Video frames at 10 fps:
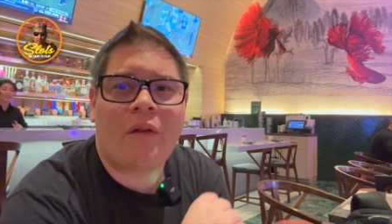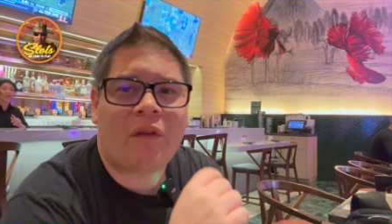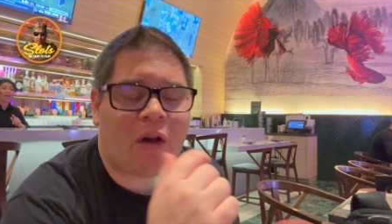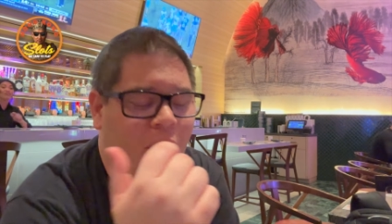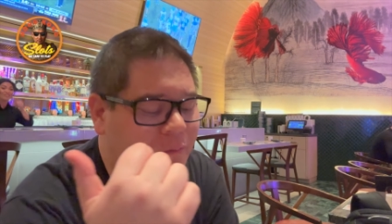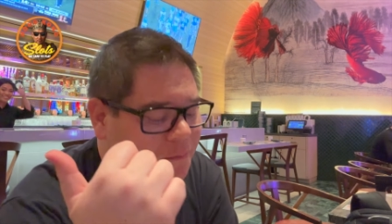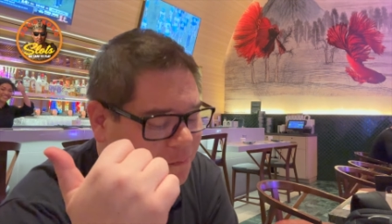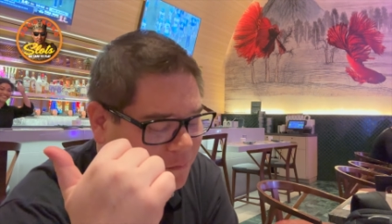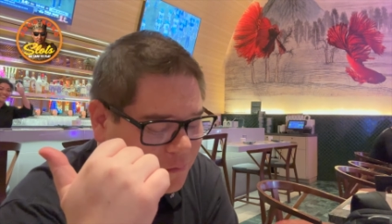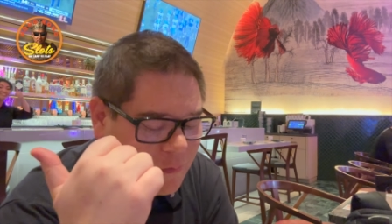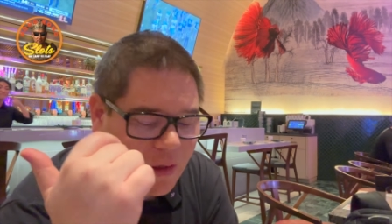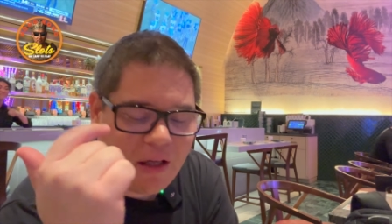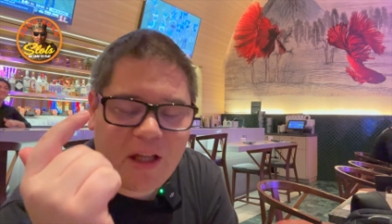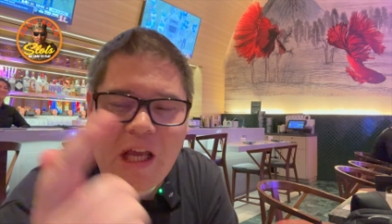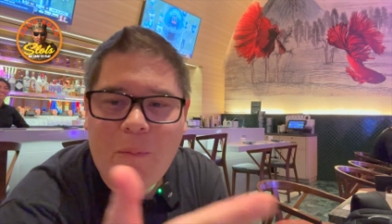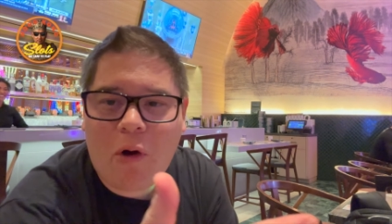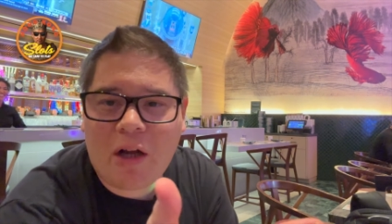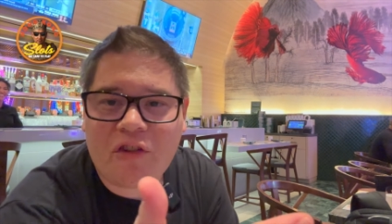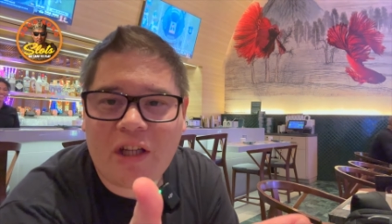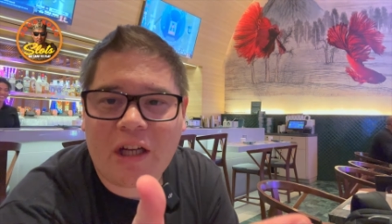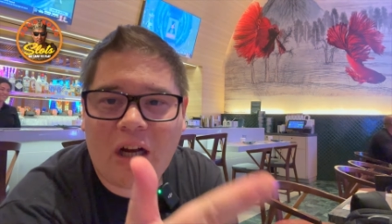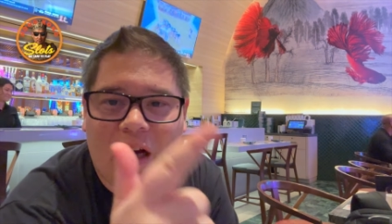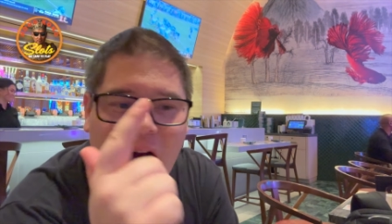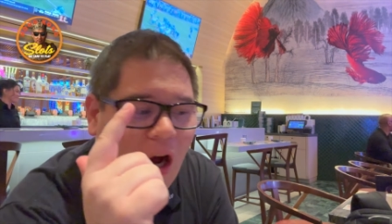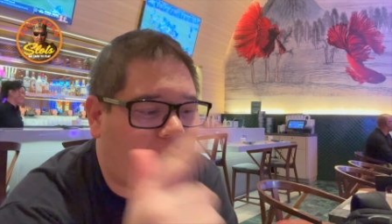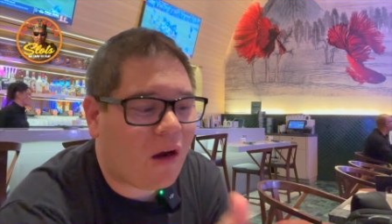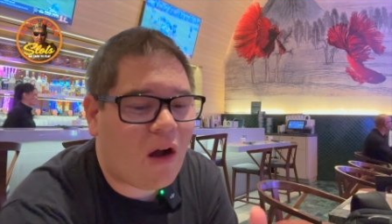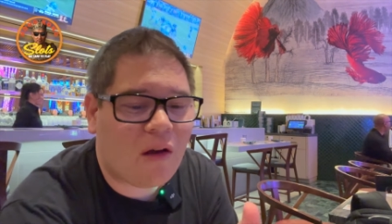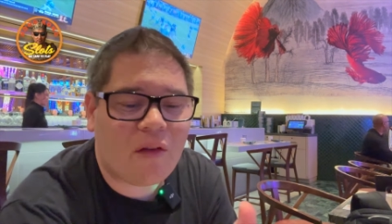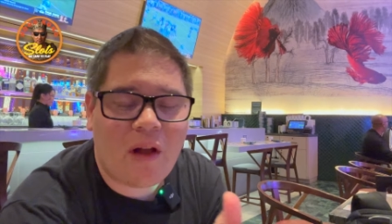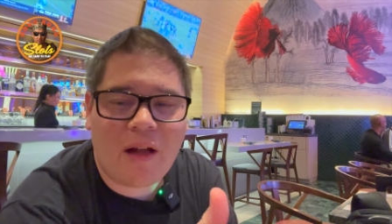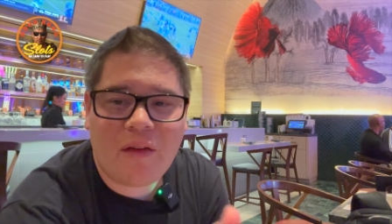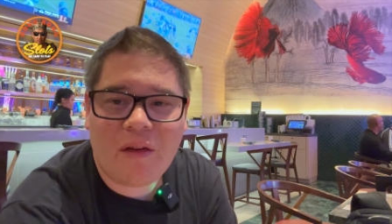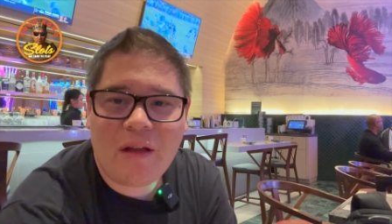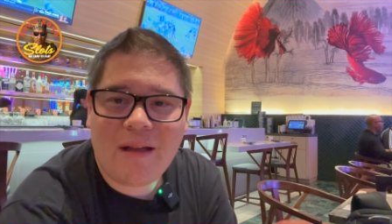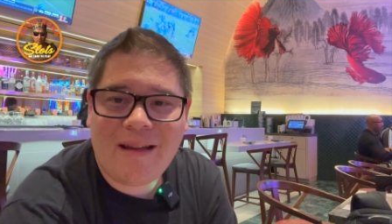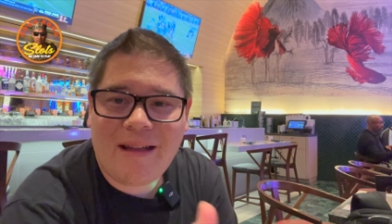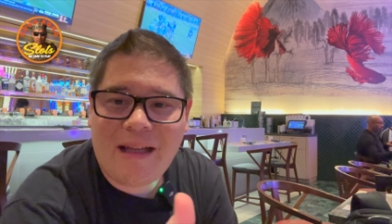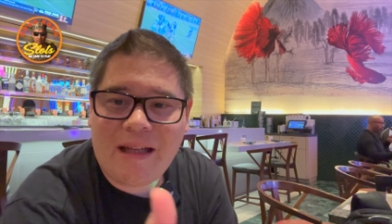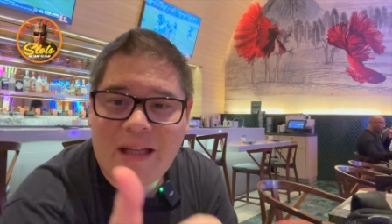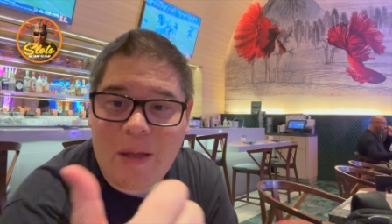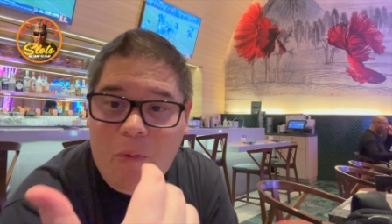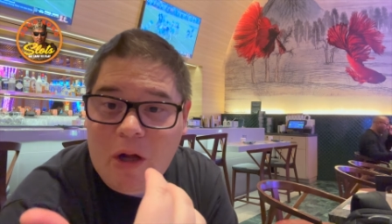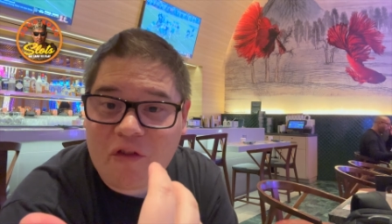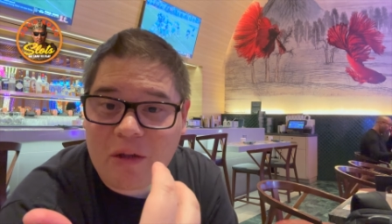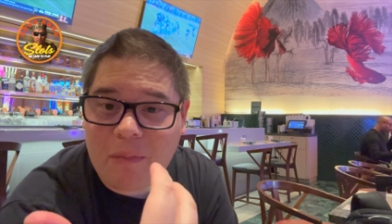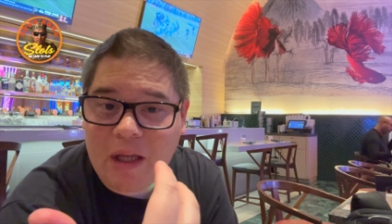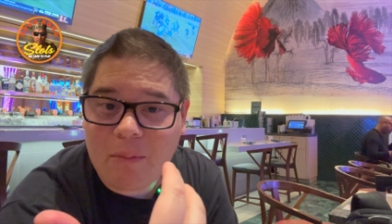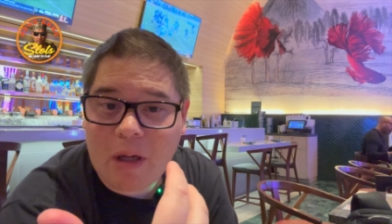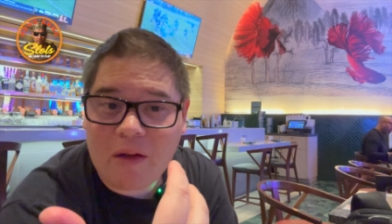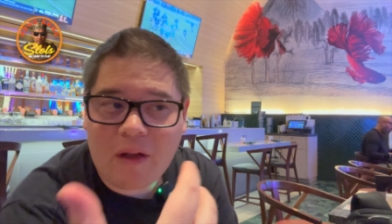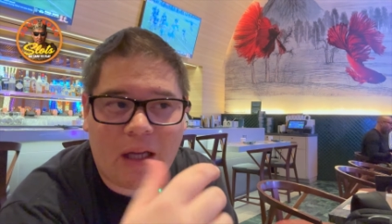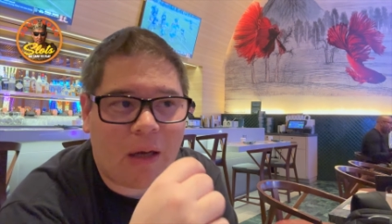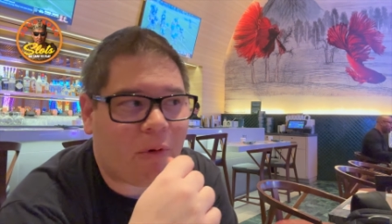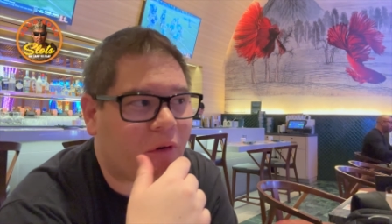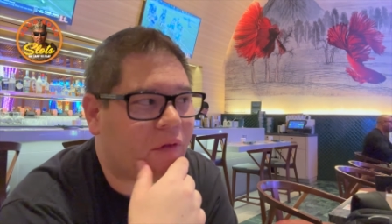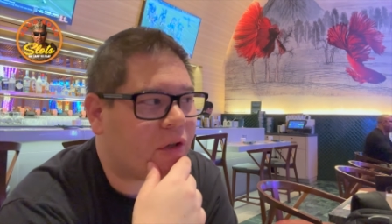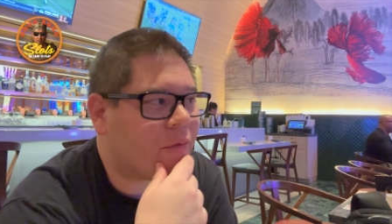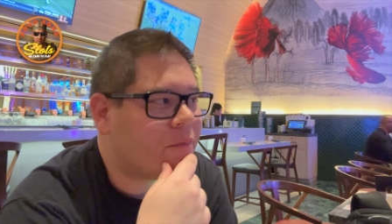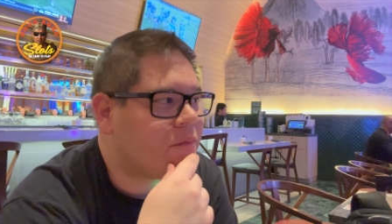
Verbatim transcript: So keep watching Hong Kong slots keep watching me and Bonsai Yama Review.